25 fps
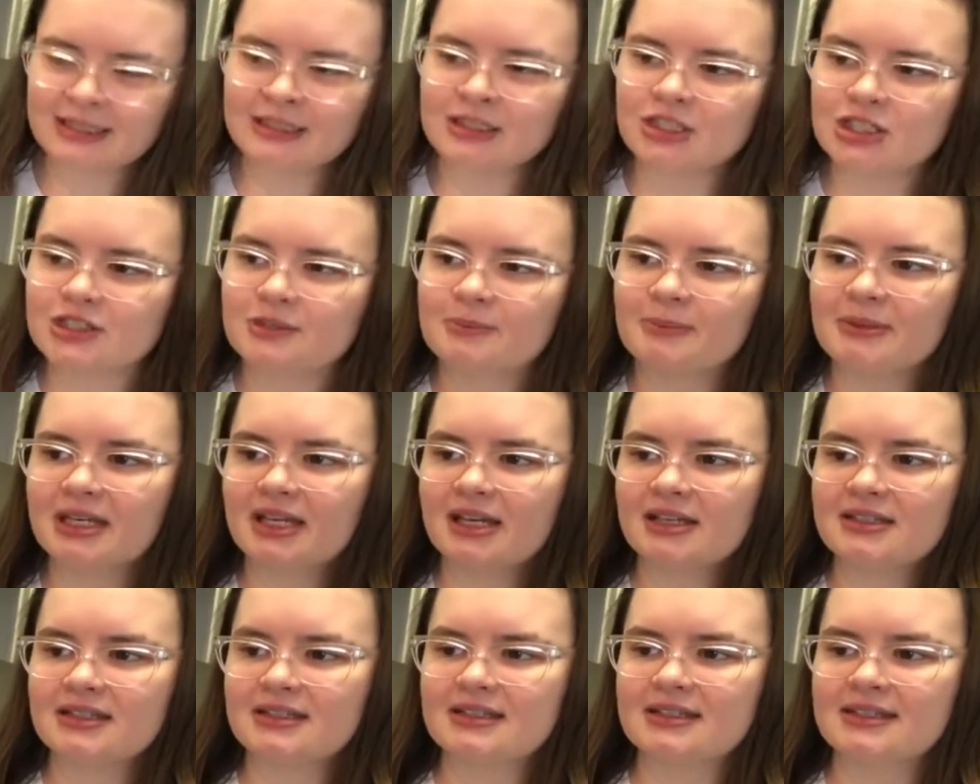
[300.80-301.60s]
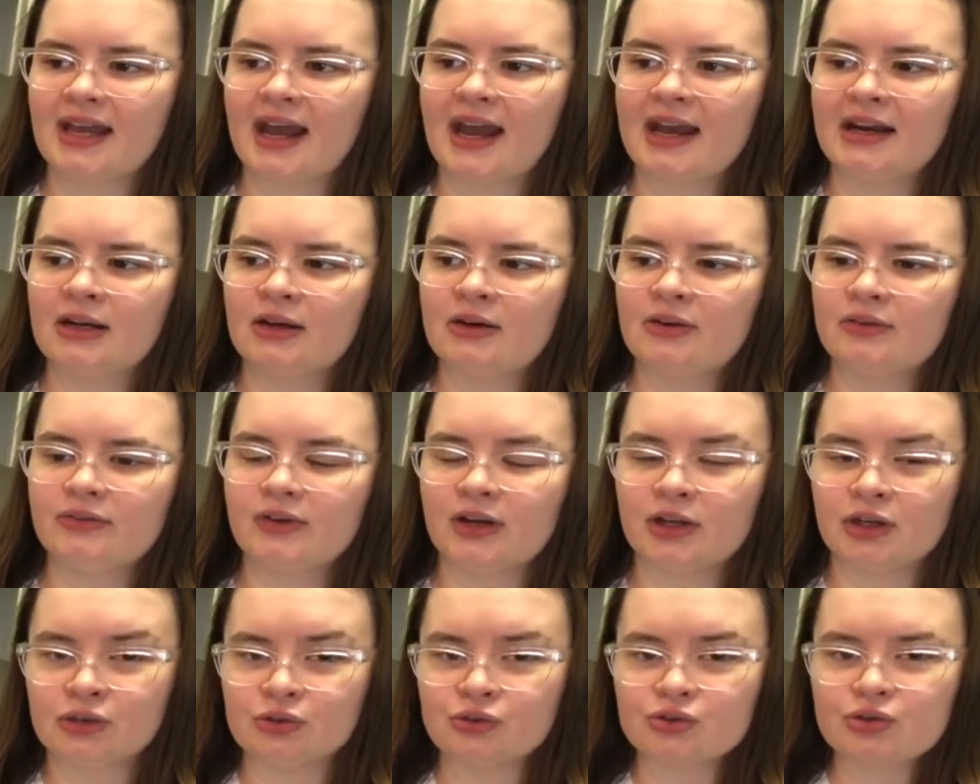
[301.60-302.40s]
just because it's kind of a
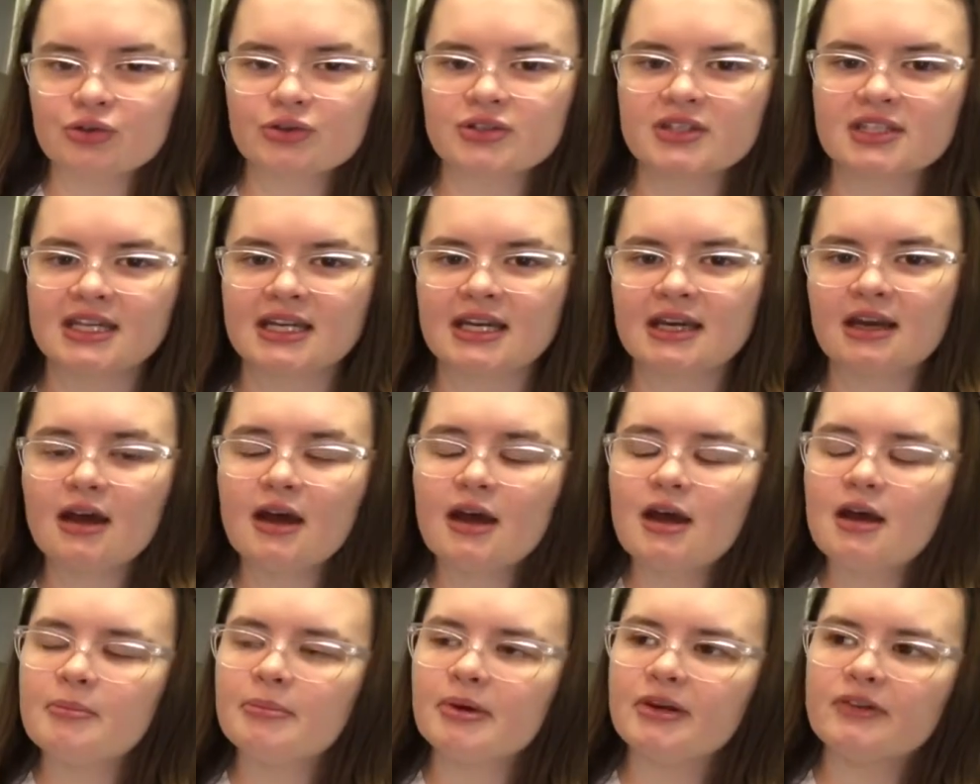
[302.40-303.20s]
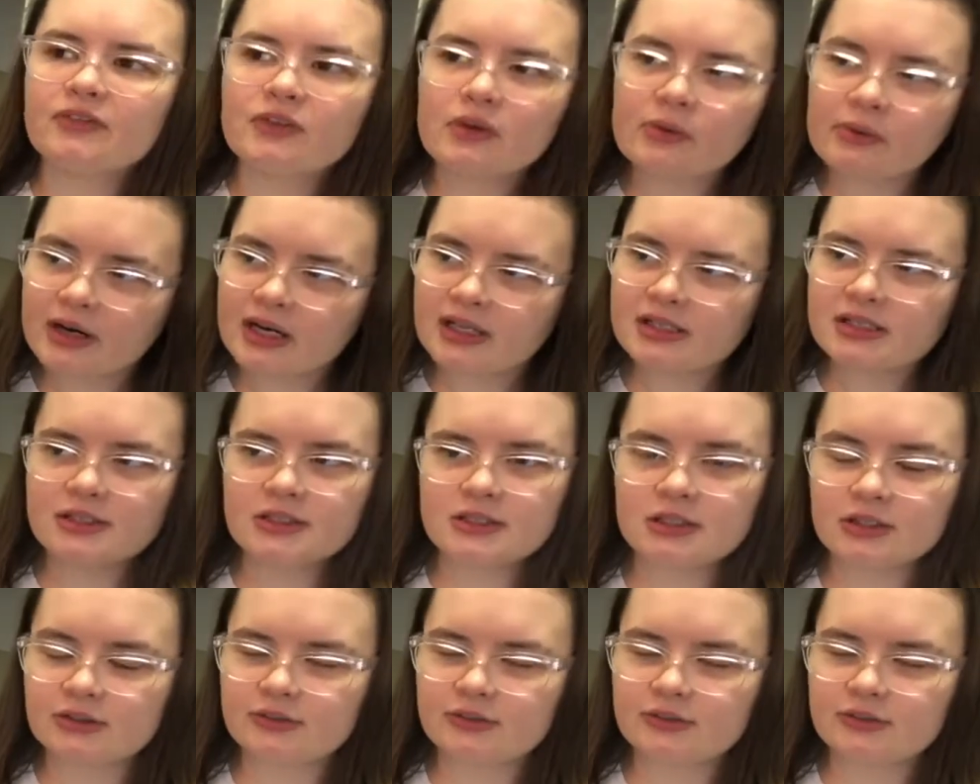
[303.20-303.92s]
neutral tea. But if you wanted to do a